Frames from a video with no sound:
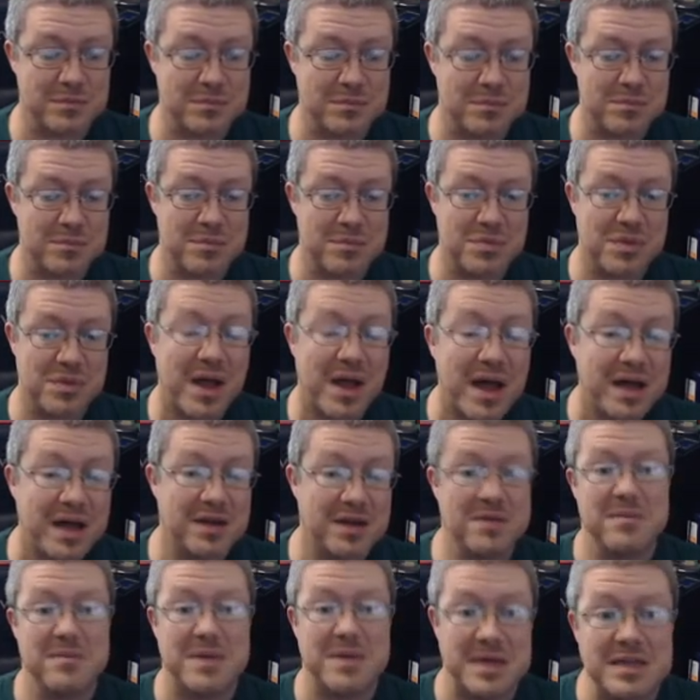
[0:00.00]
not
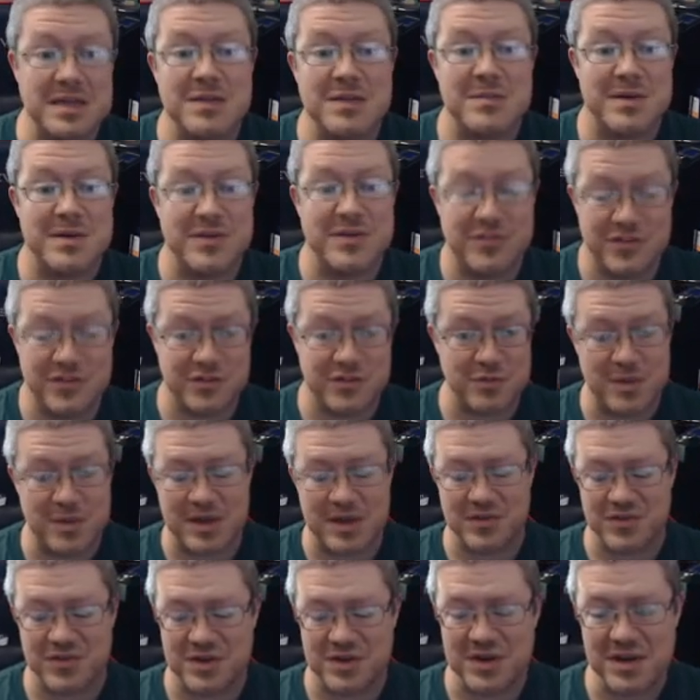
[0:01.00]
being the best
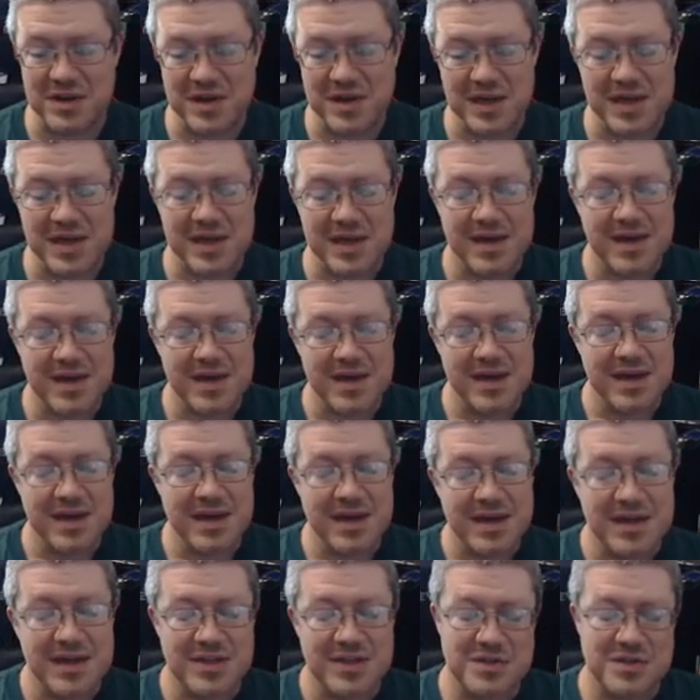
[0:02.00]
expansion.
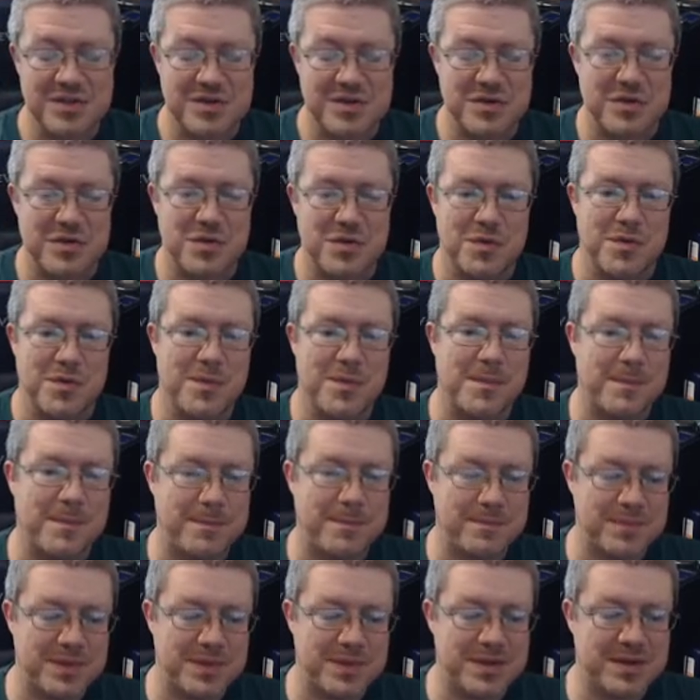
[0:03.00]
So,
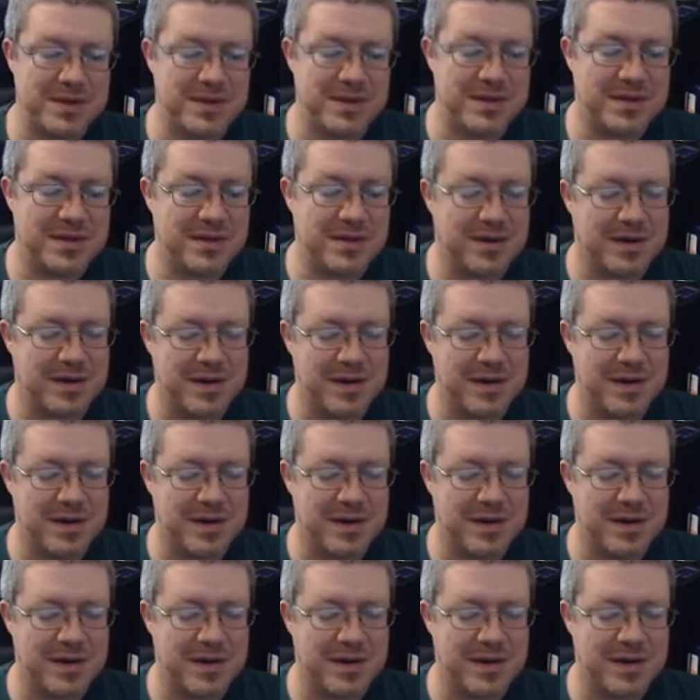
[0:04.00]
uh,